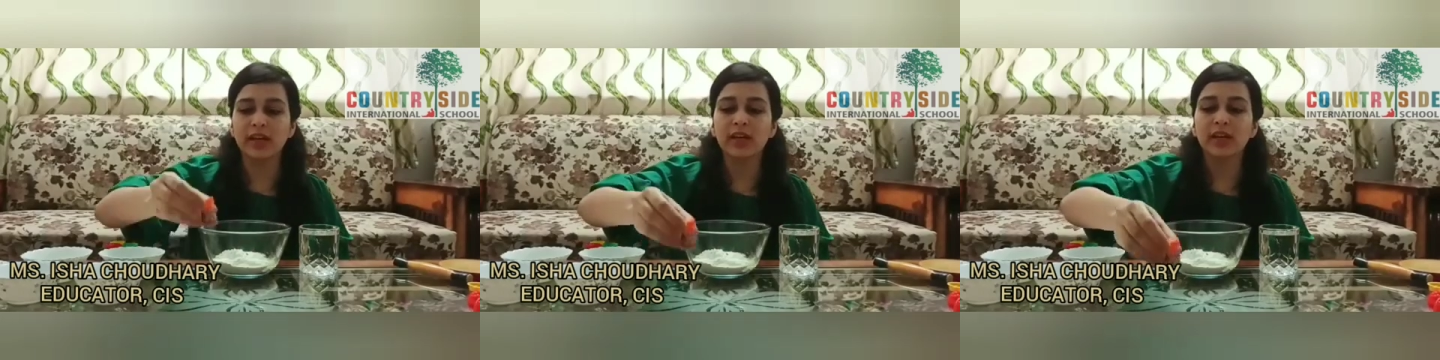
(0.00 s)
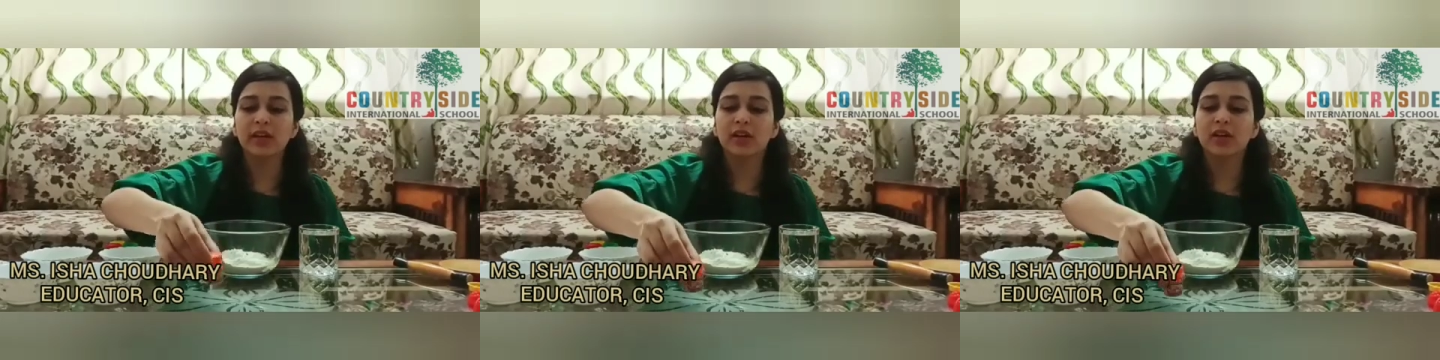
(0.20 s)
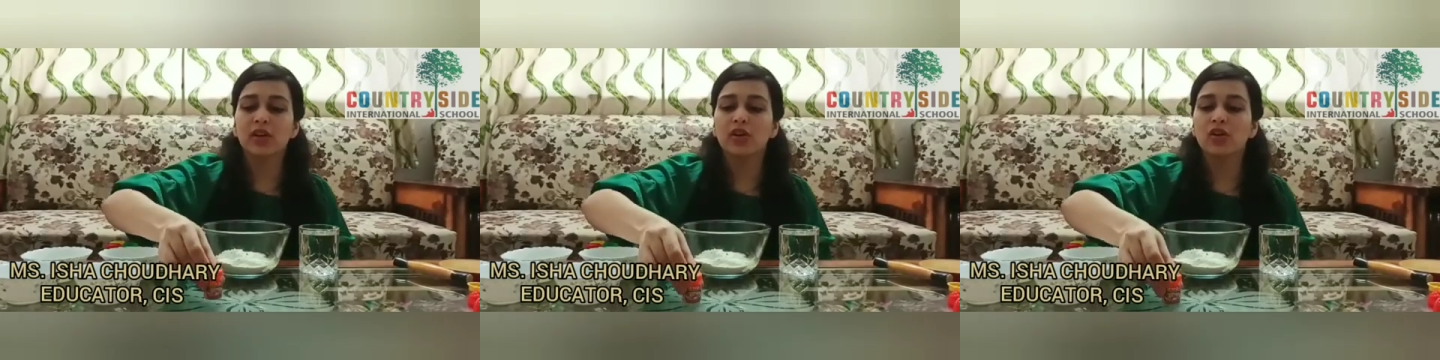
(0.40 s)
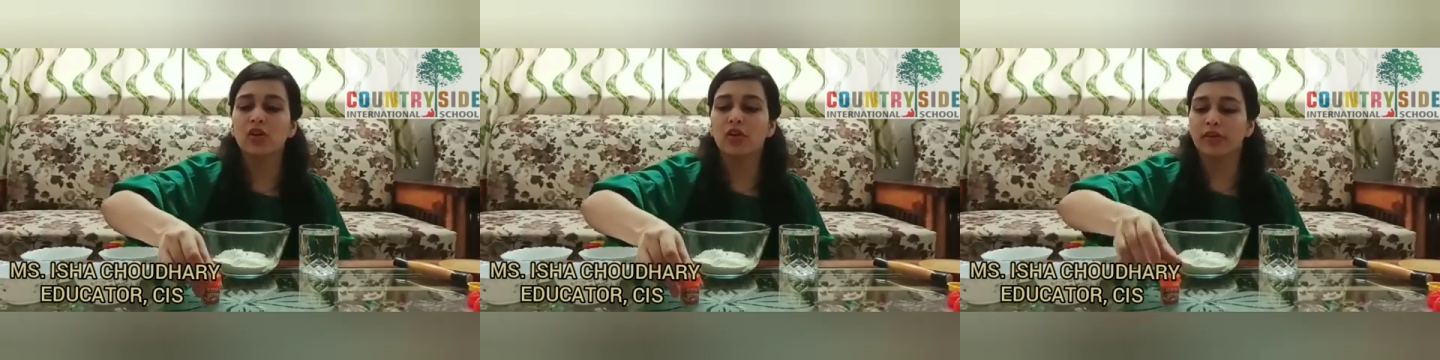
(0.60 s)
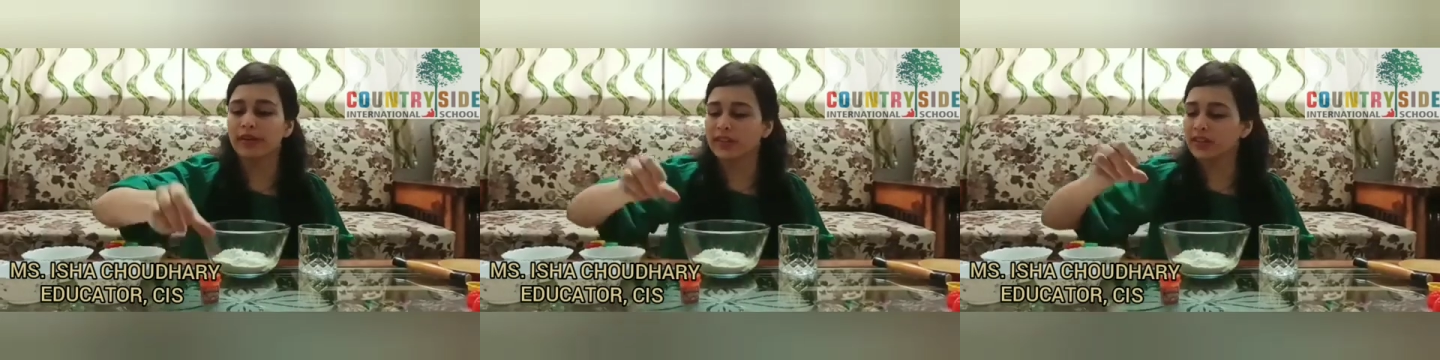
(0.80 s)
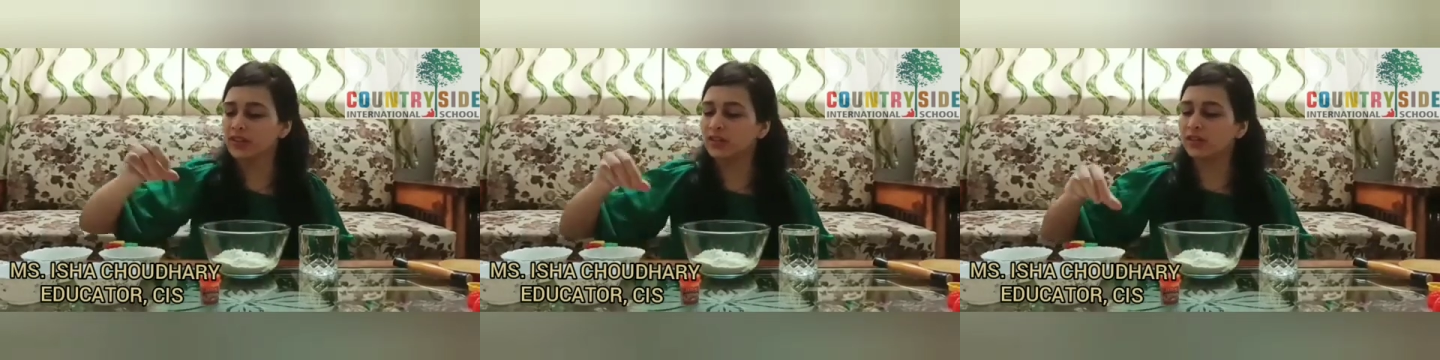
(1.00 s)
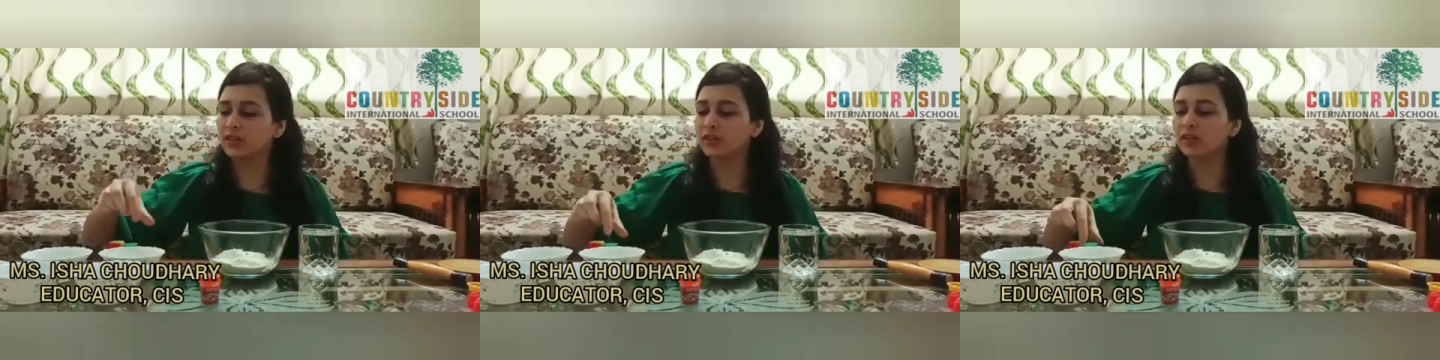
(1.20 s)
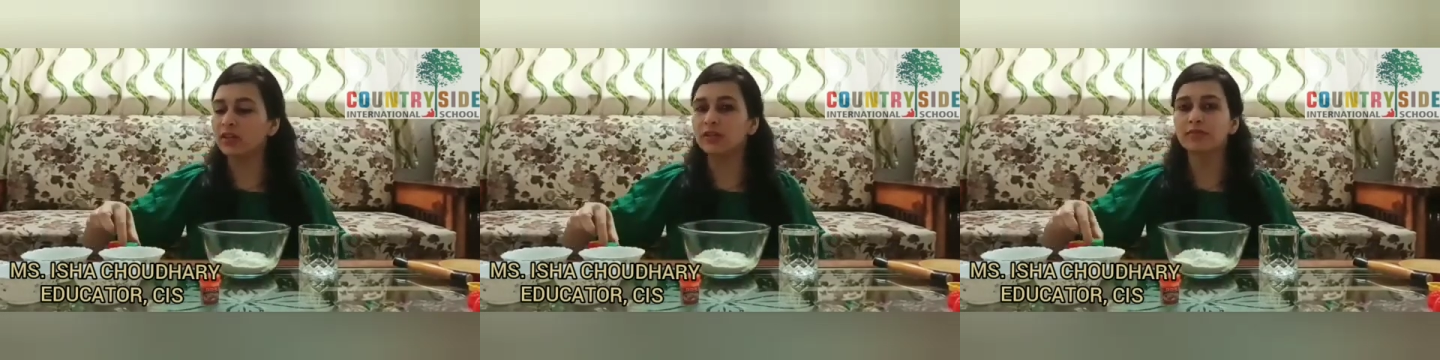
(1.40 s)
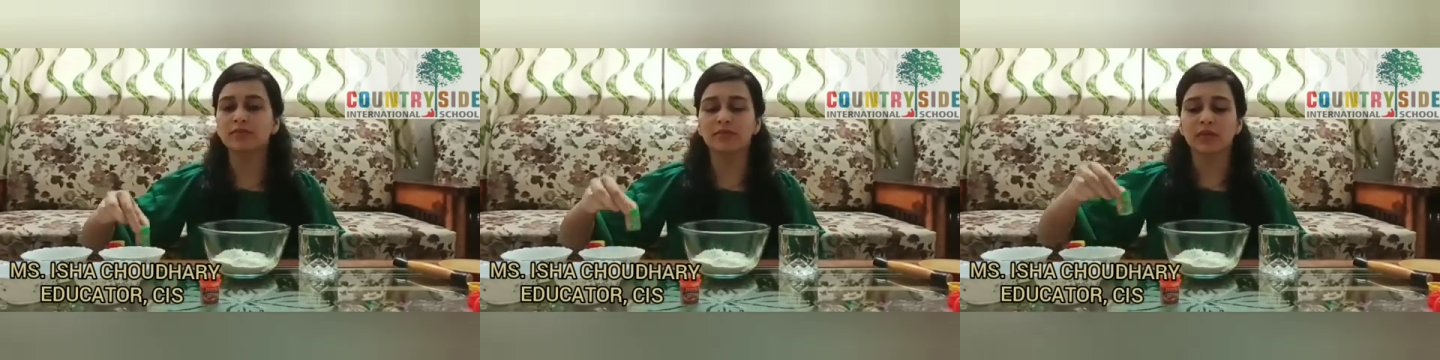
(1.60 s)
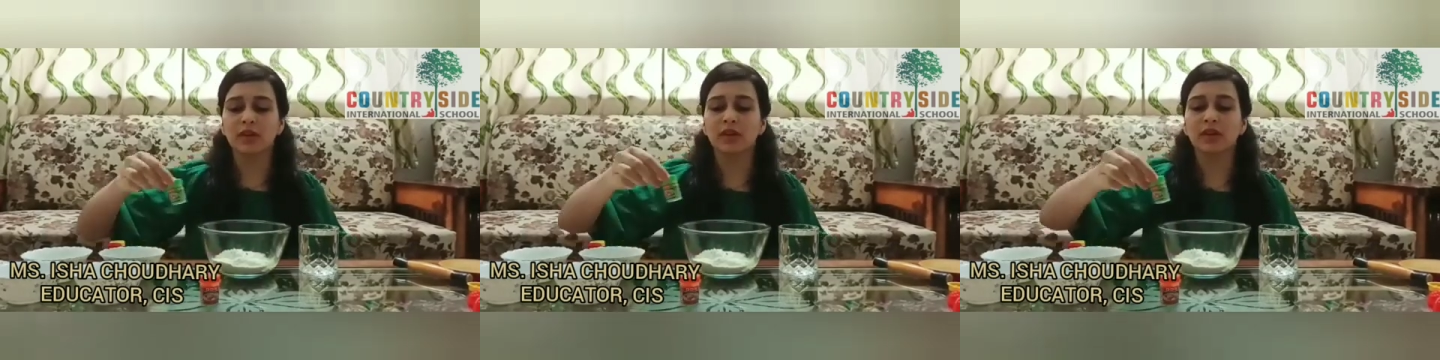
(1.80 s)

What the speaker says: me: orange color,